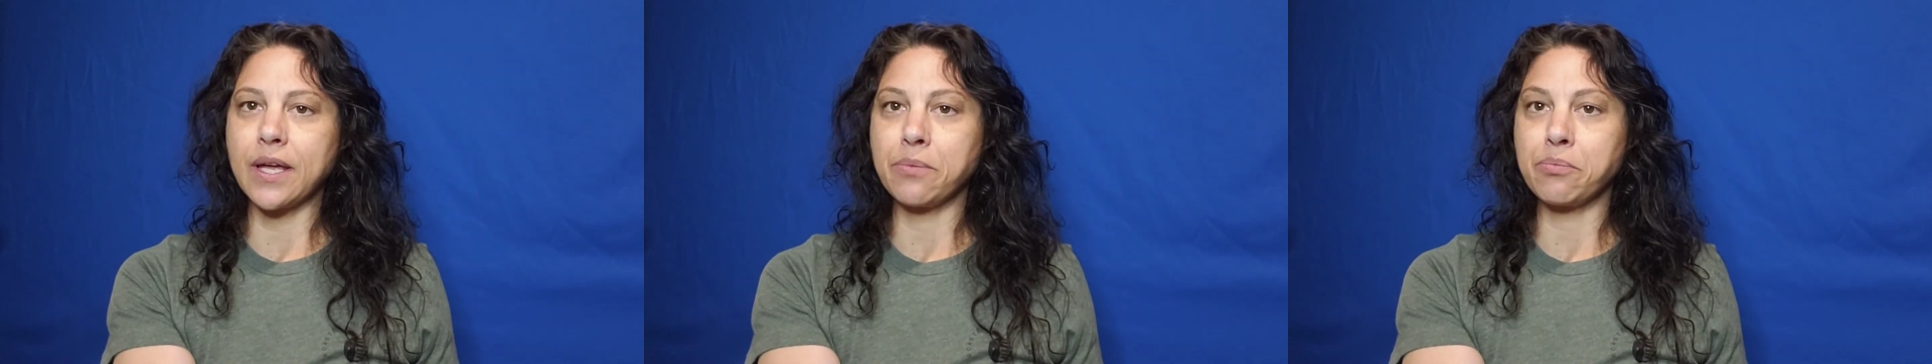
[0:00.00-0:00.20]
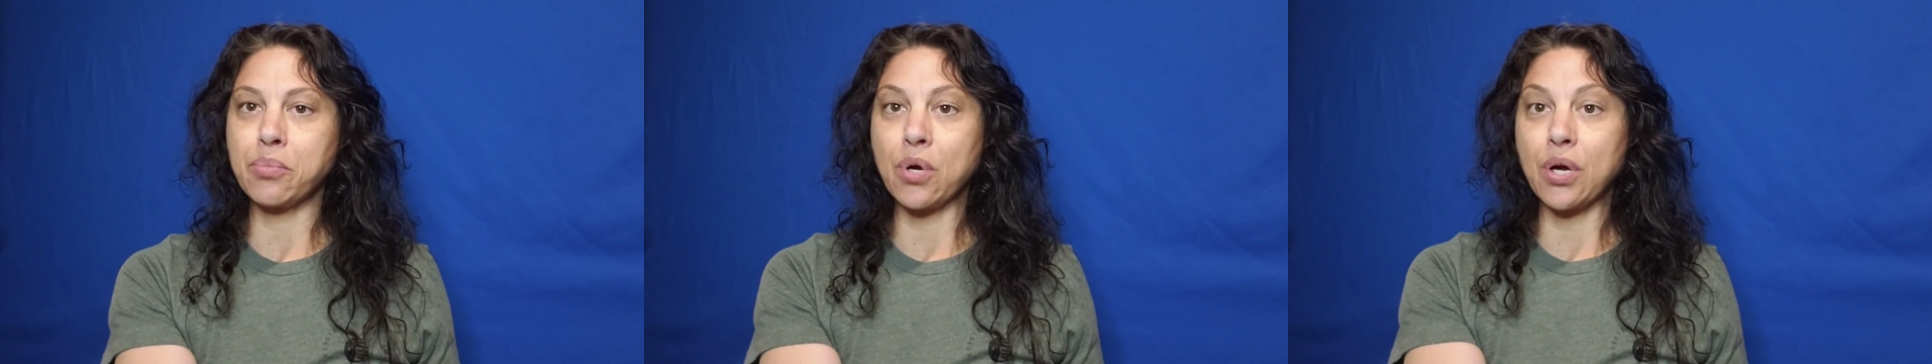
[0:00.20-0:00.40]

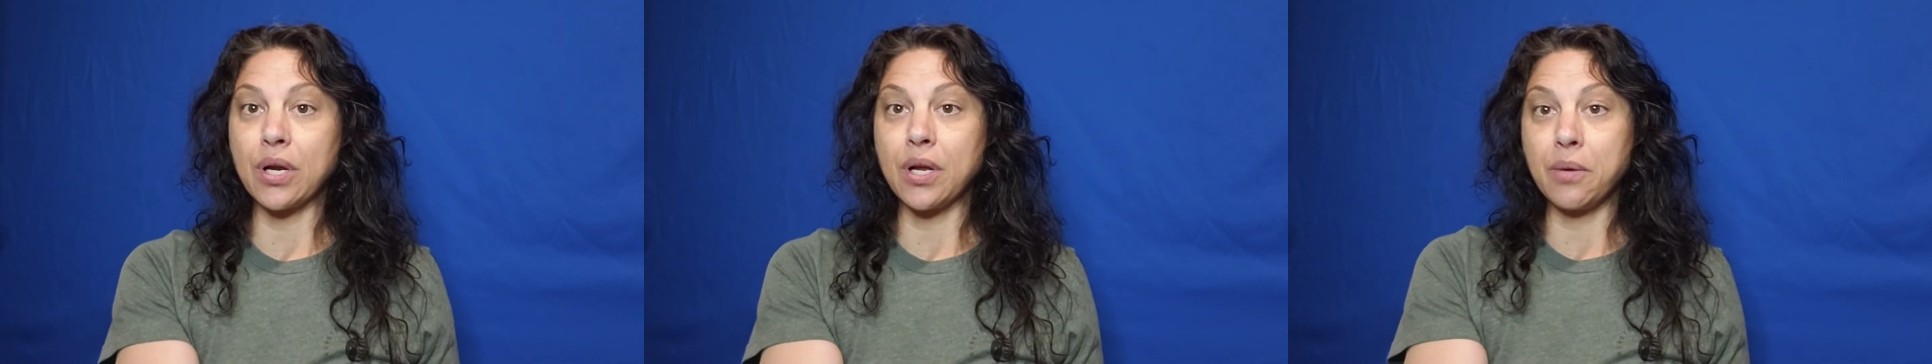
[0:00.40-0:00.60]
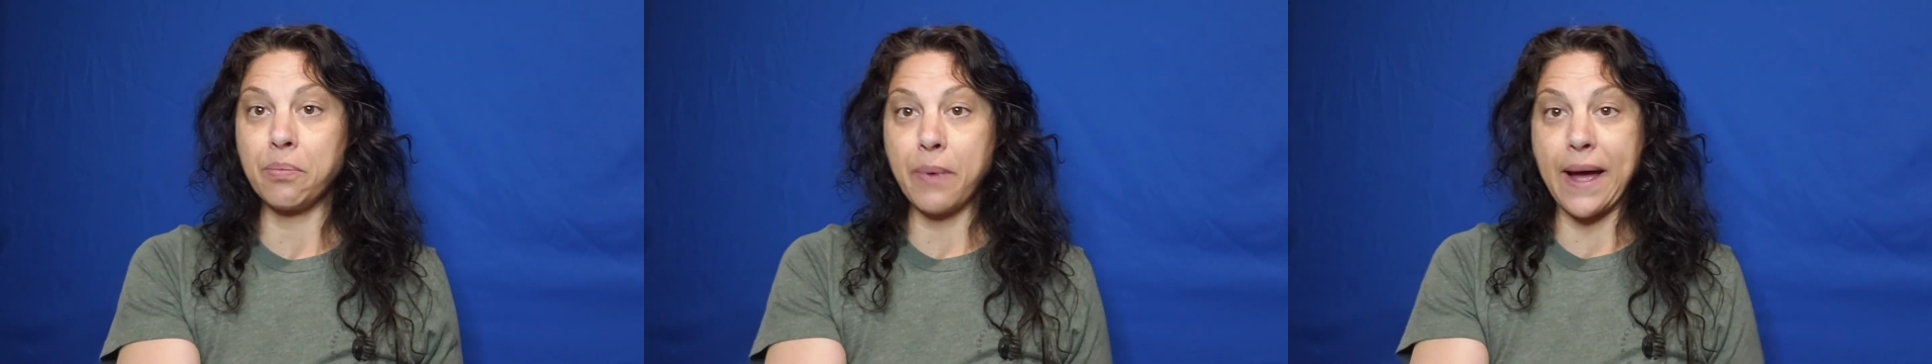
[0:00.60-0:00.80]
get brought
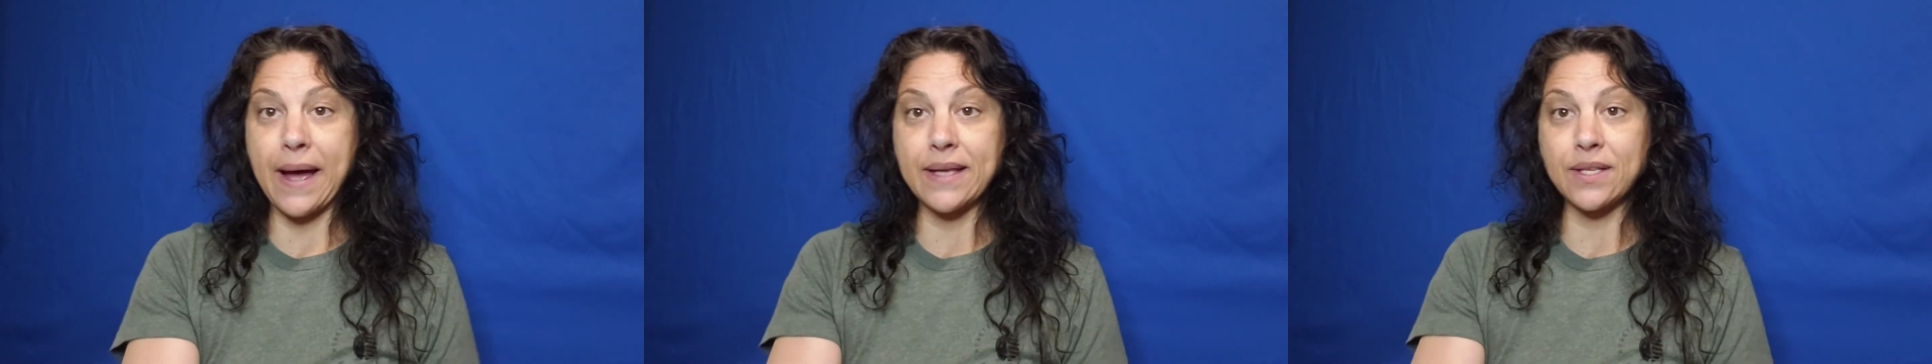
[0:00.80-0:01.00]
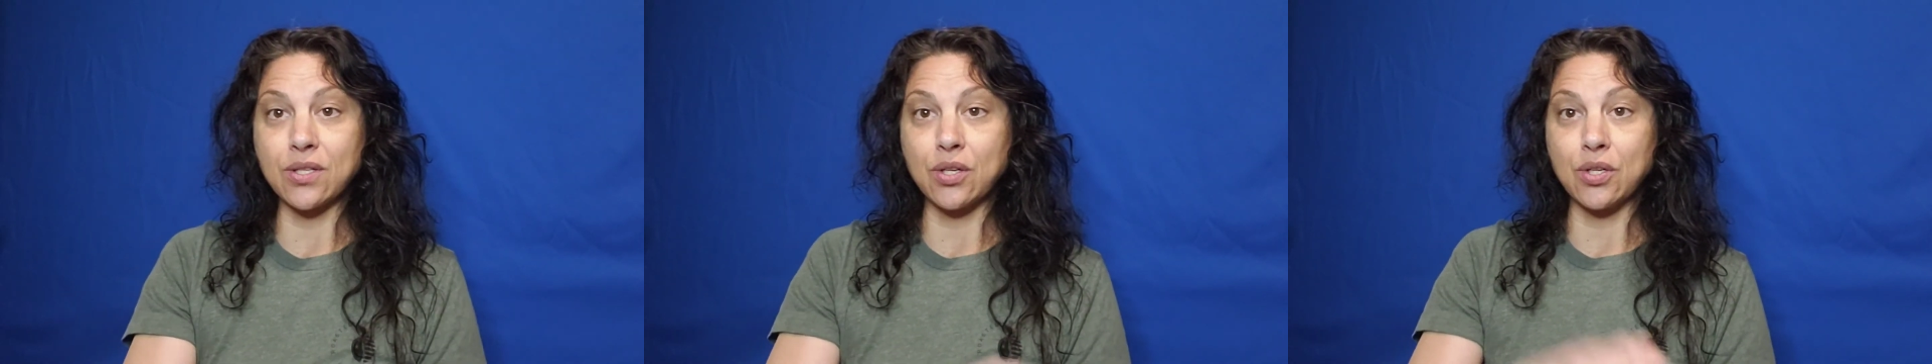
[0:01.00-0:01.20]
up
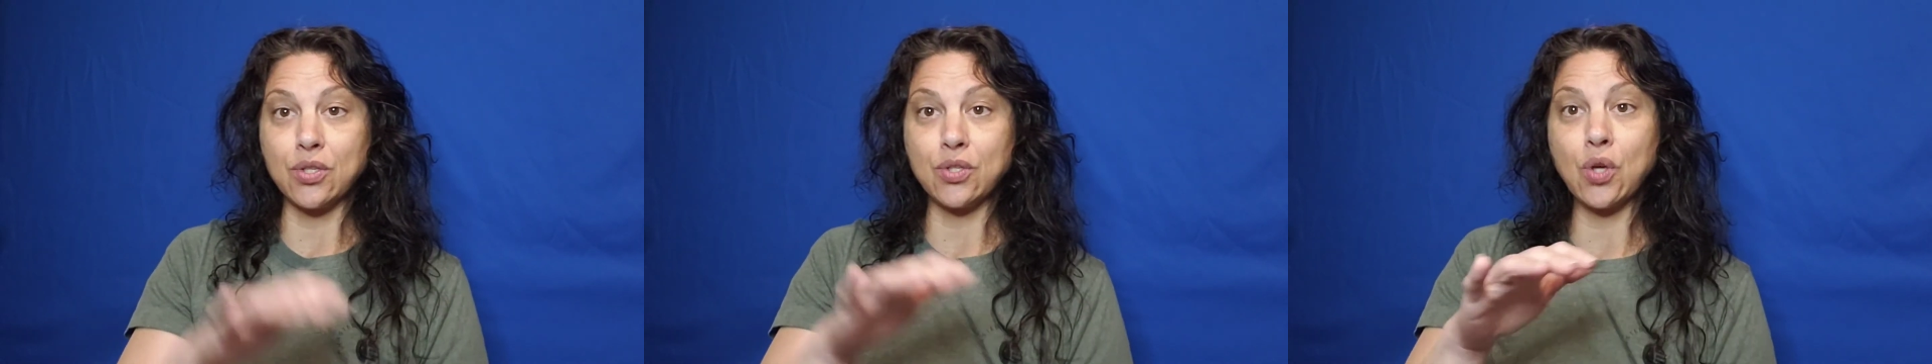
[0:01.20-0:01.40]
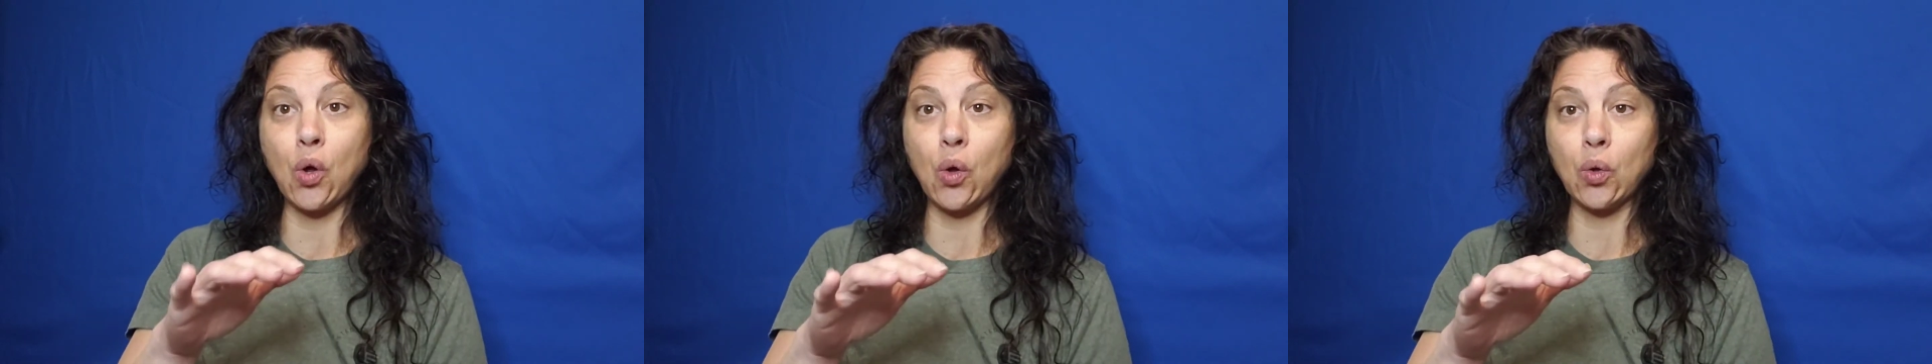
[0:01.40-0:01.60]
as an
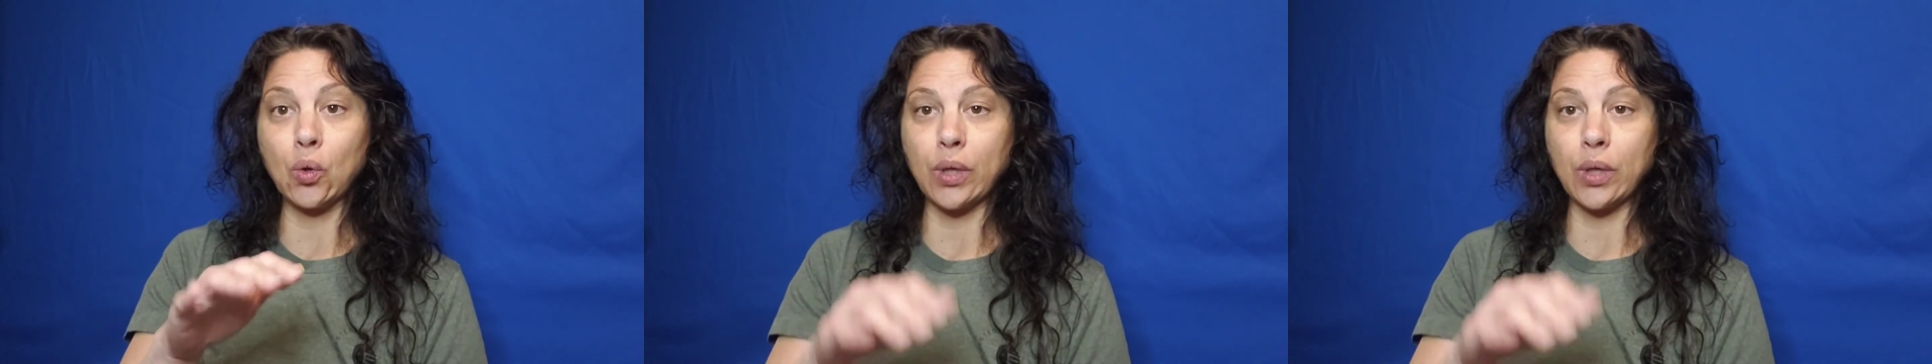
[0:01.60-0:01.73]
adult,